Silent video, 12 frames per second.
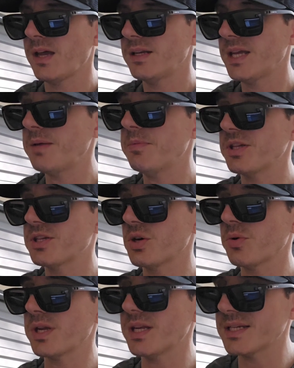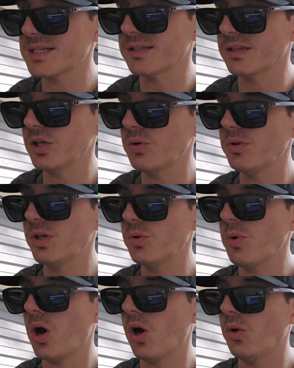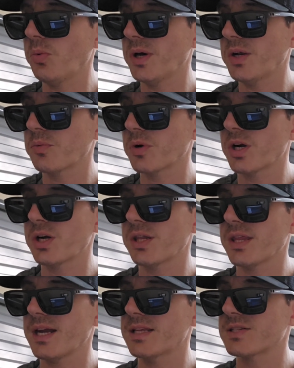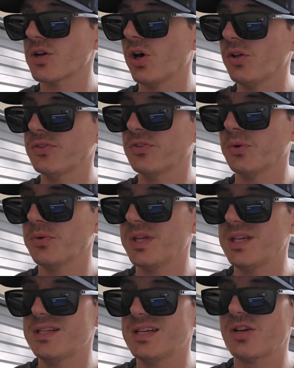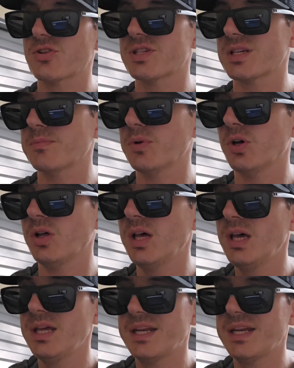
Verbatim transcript: Name of the token is Loulou, all one word, and that is also the ticker symbol.